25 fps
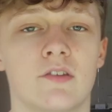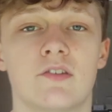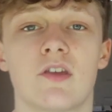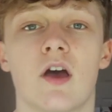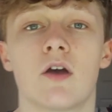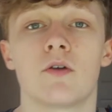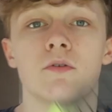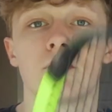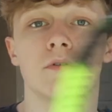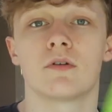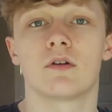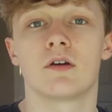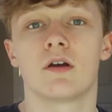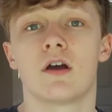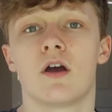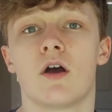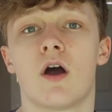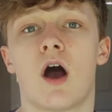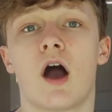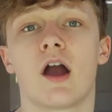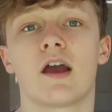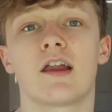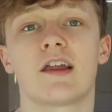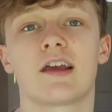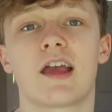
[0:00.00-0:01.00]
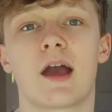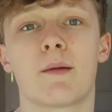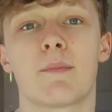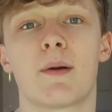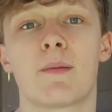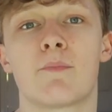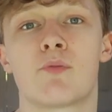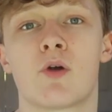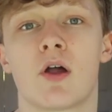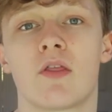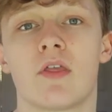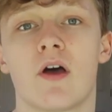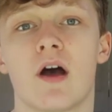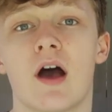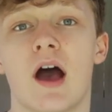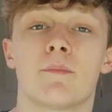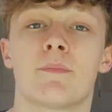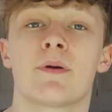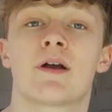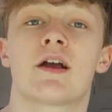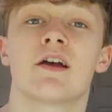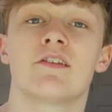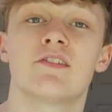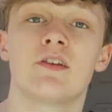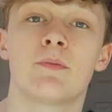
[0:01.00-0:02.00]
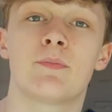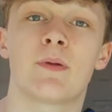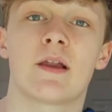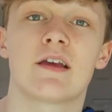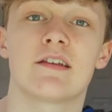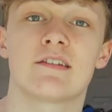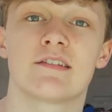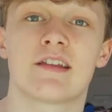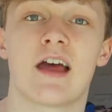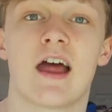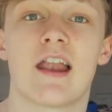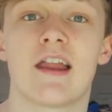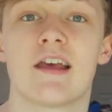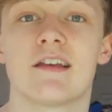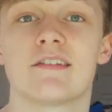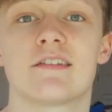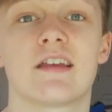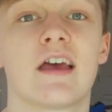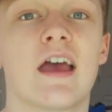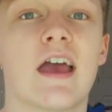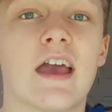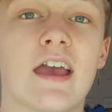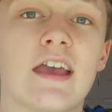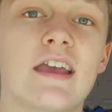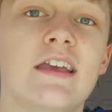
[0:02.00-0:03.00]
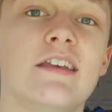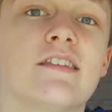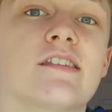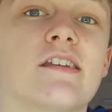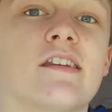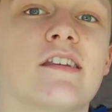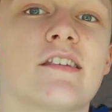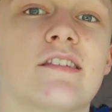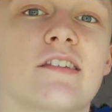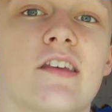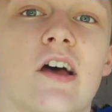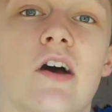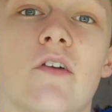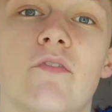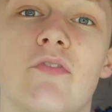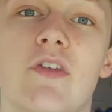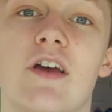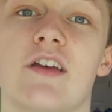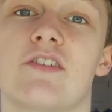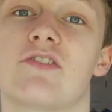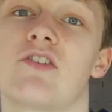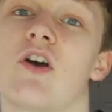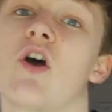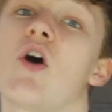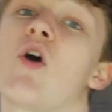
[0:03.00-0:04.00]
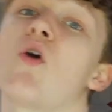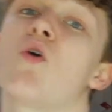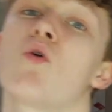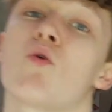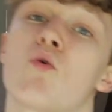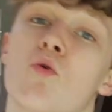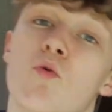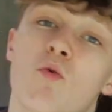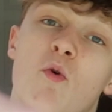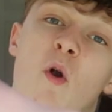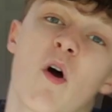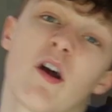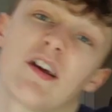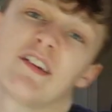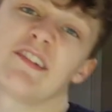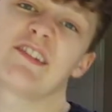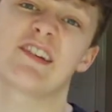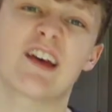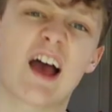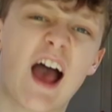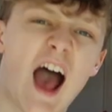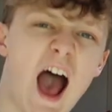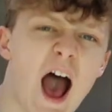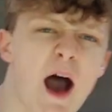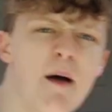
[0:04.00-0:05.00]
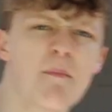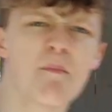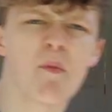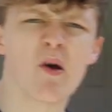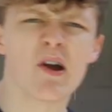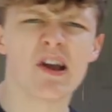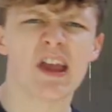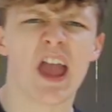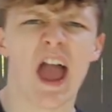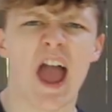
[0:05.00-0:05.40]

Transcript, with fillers: So, I'm gonna get my brother, because he plays tennis, he's gonna serve this right at my